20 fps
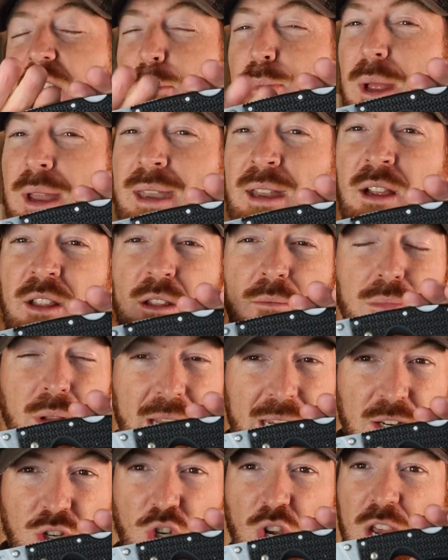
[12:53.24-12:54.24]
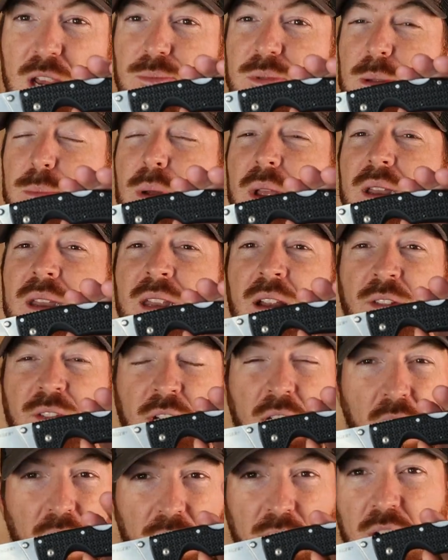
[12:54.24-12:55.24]
depending on the blade shape, depending on the
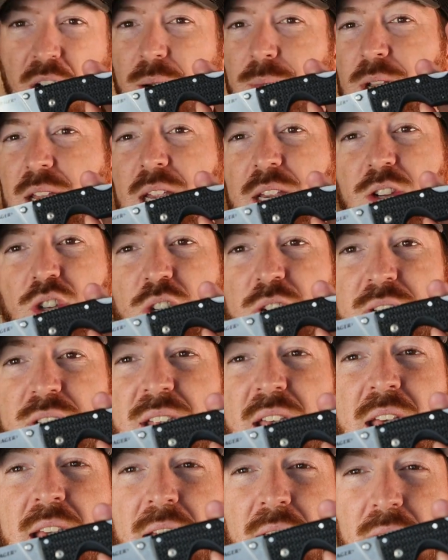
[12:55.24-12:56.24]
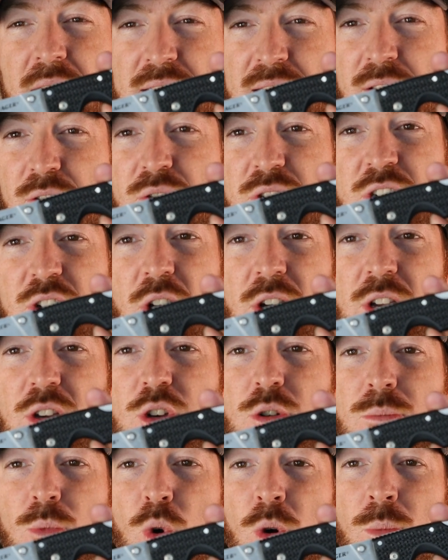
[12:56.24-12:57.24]
color combinations, because they're starting to
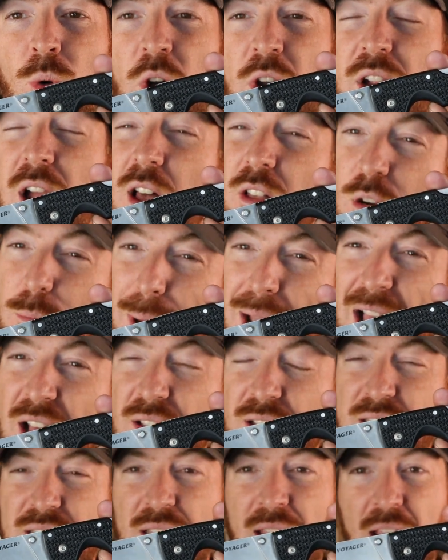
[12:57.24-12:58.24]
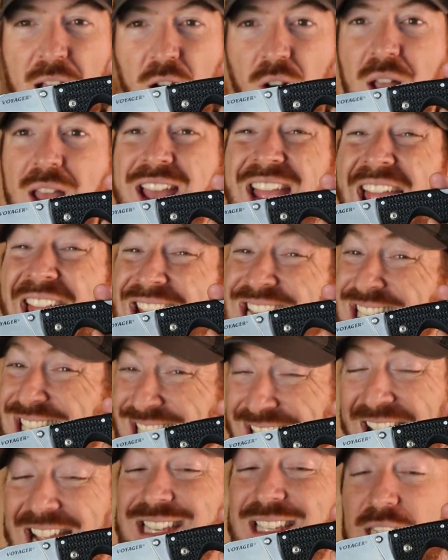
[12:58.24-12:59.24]
do more and more color palettes now, and
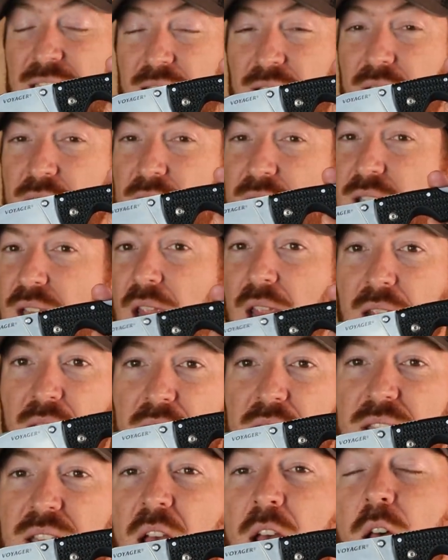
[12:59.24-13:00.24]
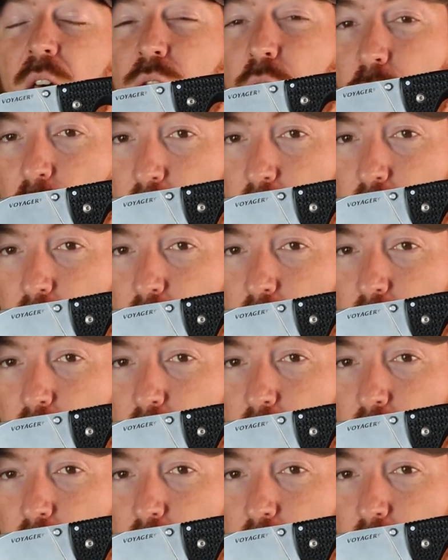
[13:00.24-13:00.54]
sizes. This is the